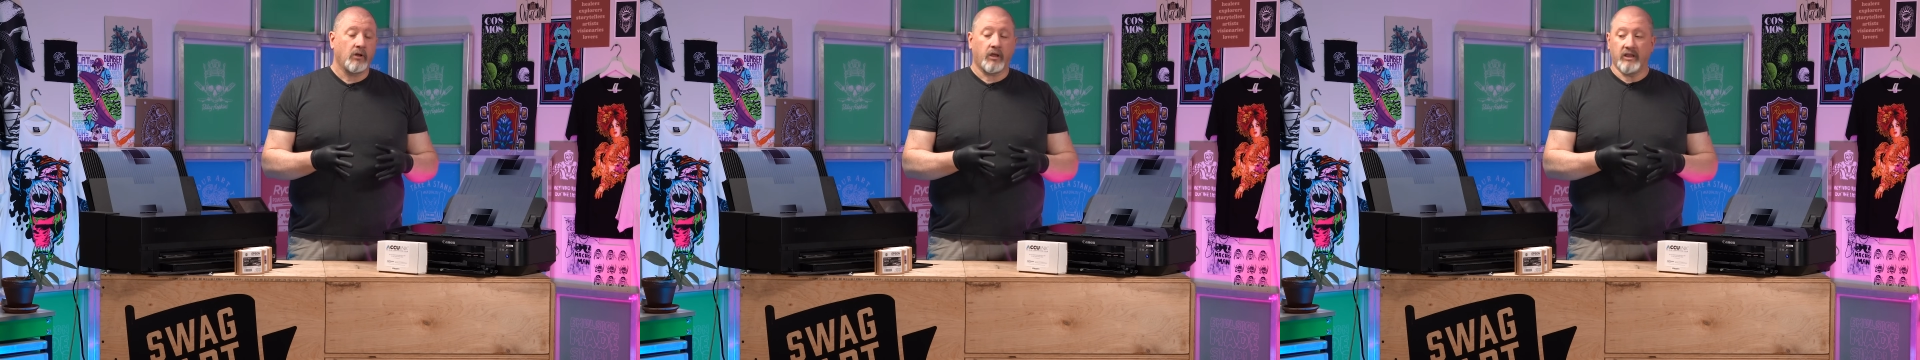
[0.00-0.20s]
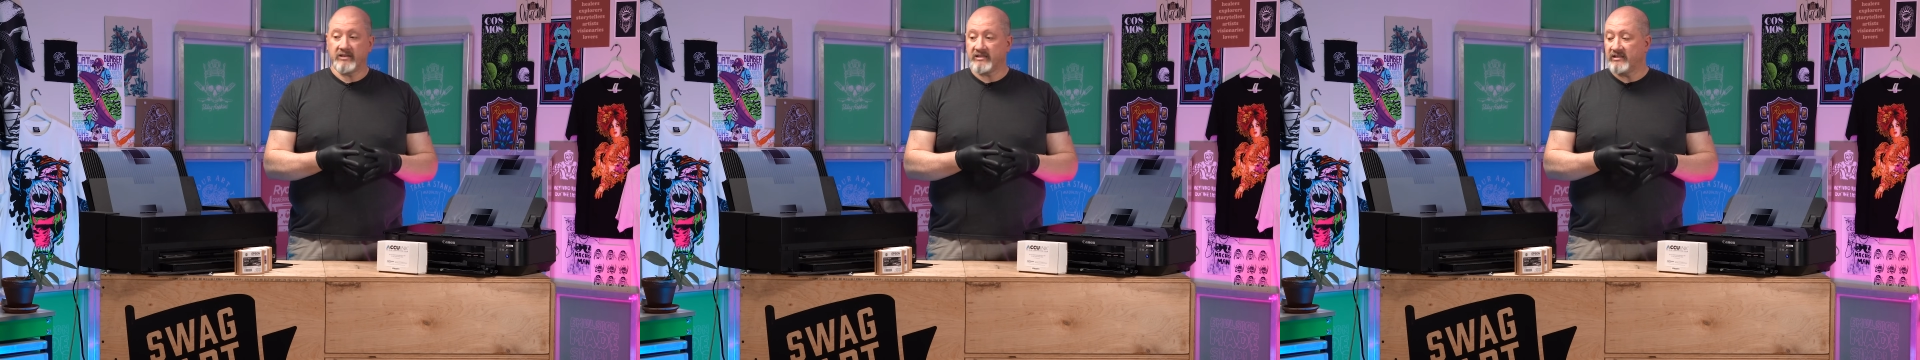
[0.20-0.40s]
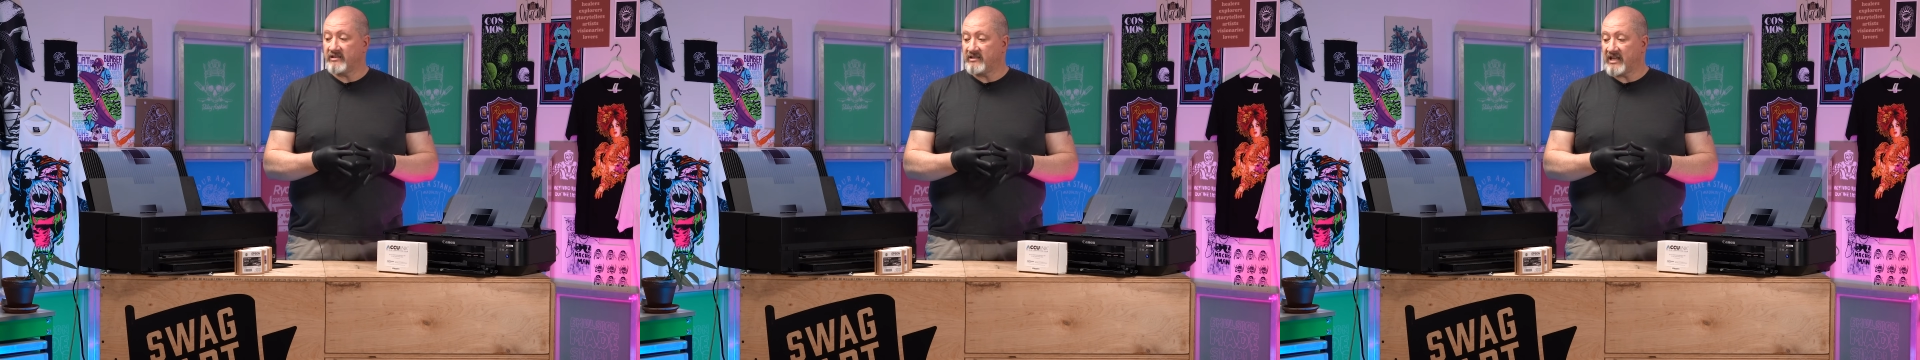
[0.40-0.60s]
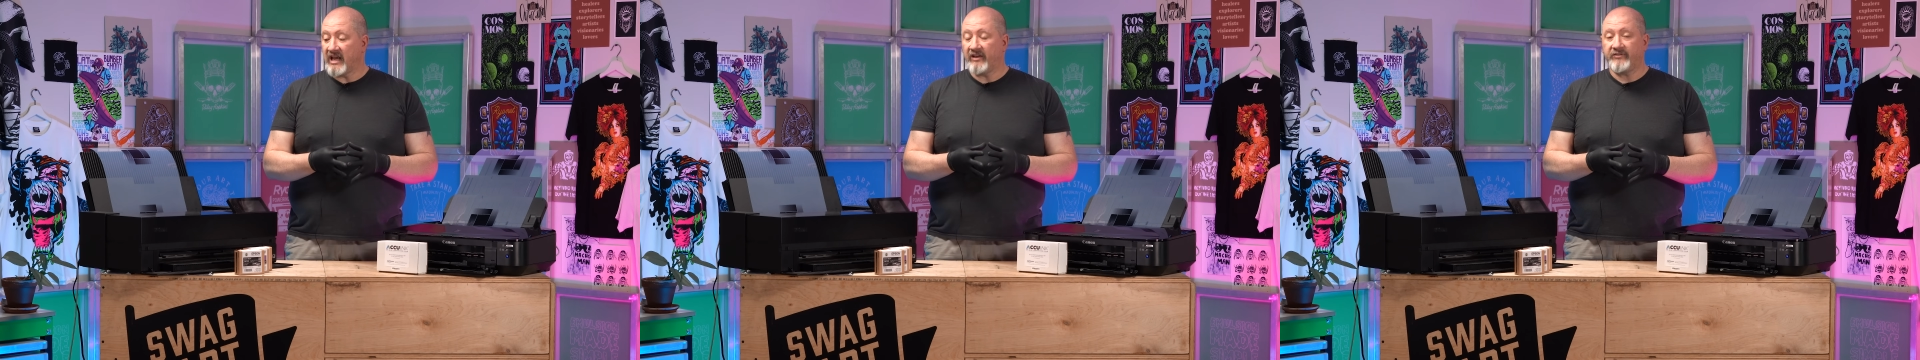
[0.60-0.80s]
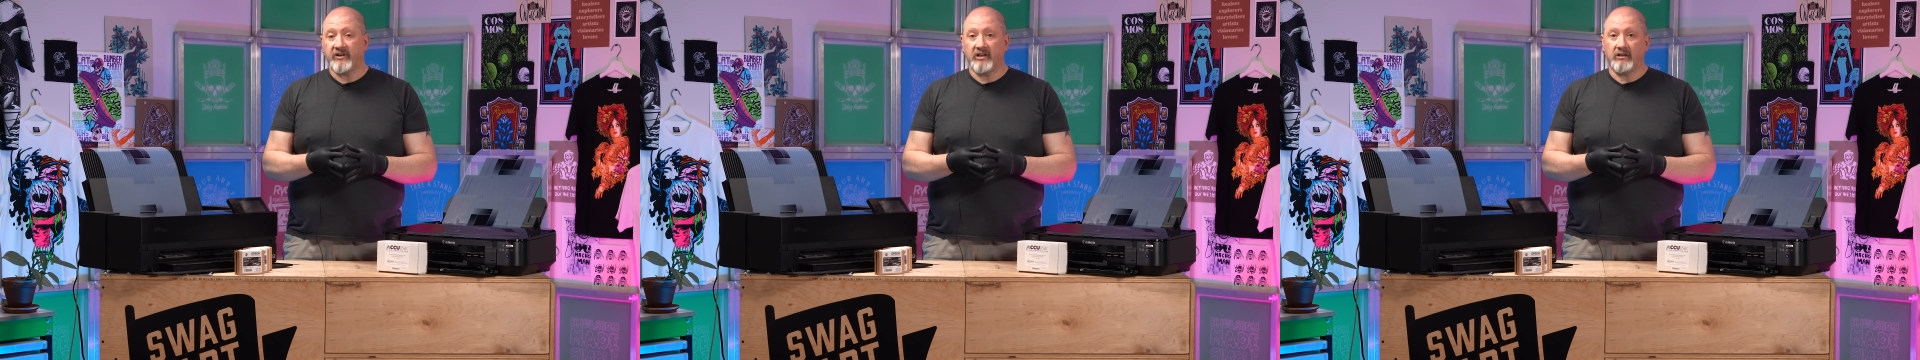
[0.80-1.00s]
This is
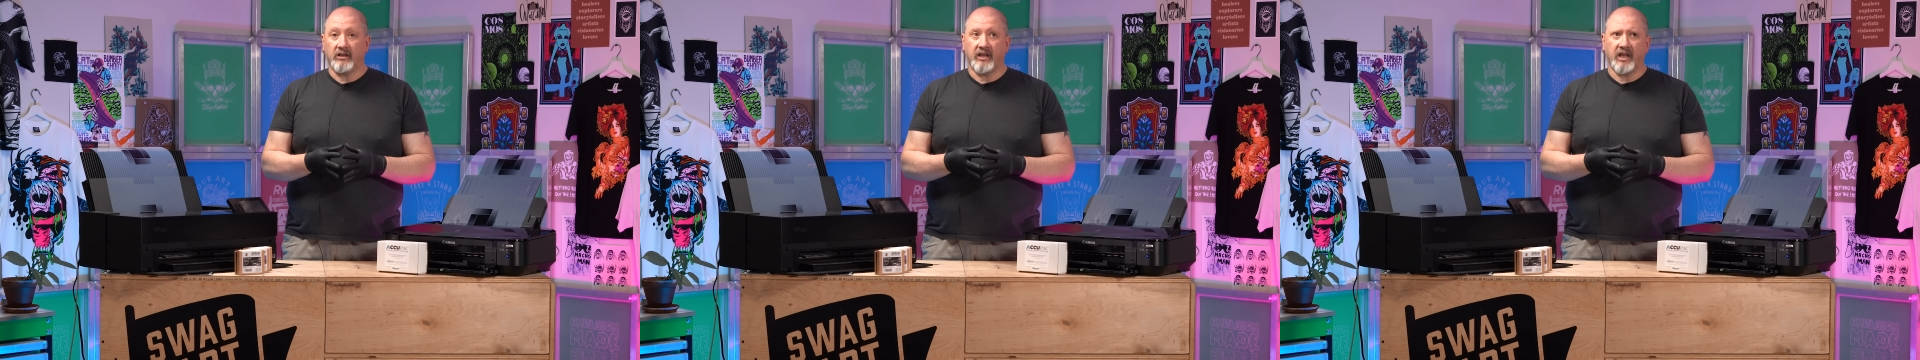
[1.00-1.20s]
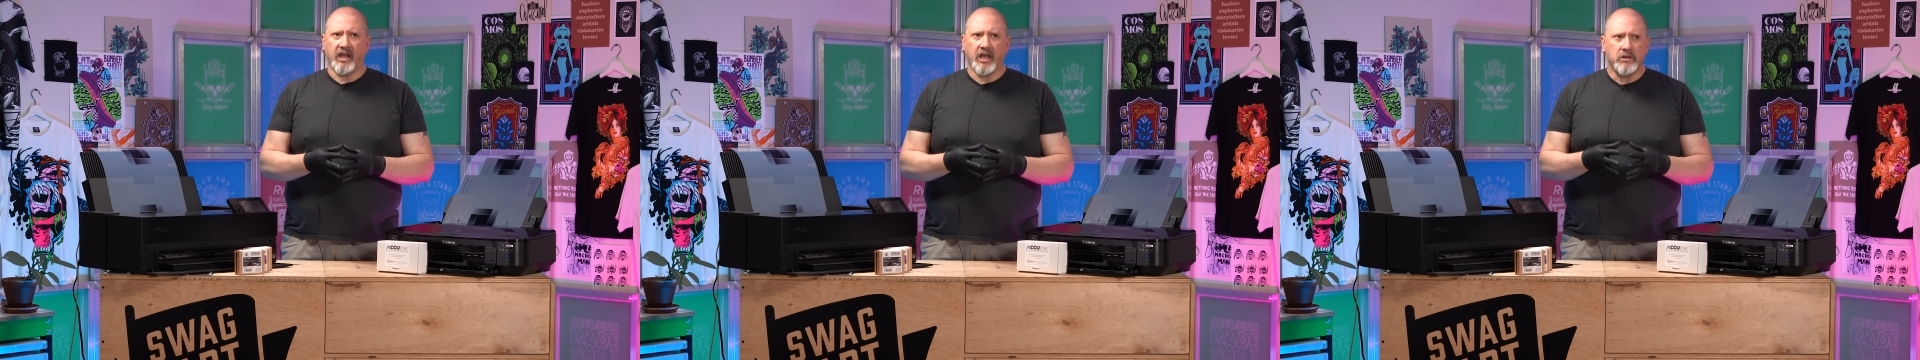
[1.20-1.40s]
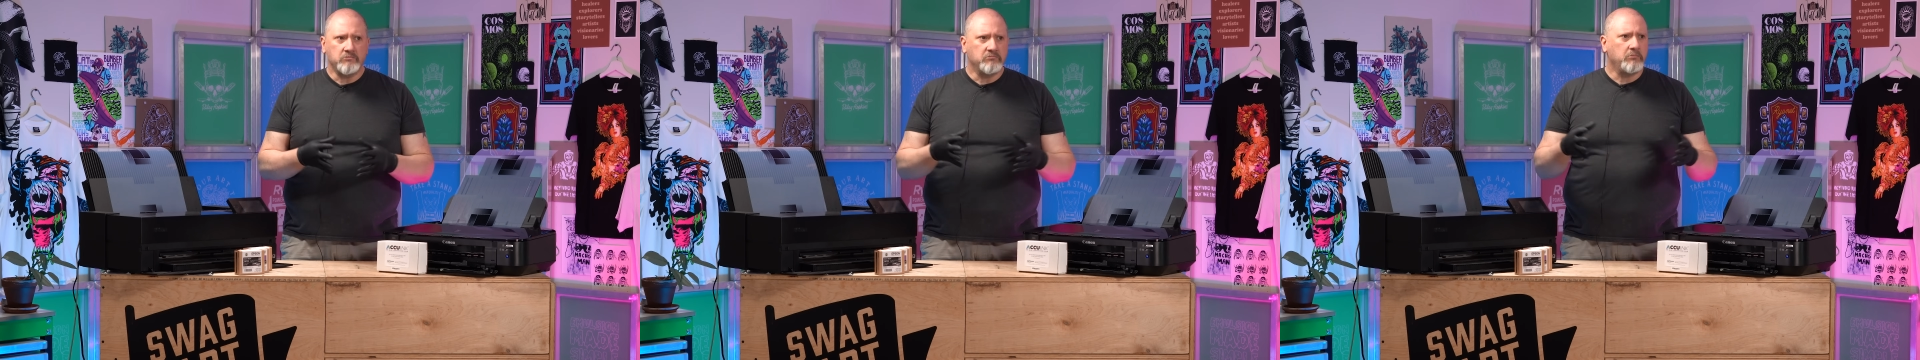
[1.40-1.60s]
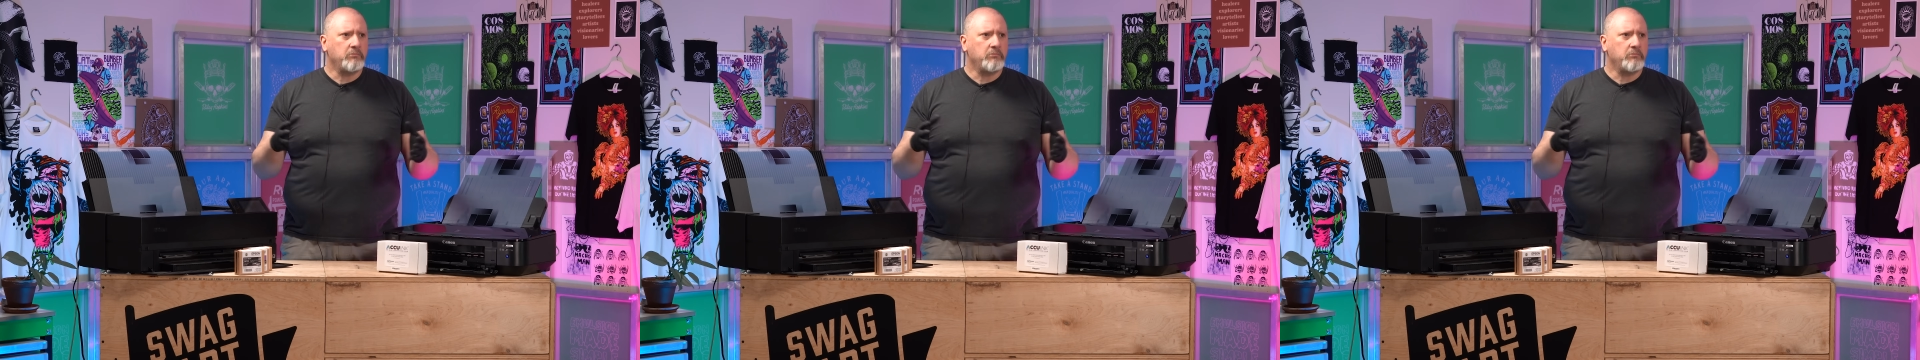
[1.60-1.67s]
definitely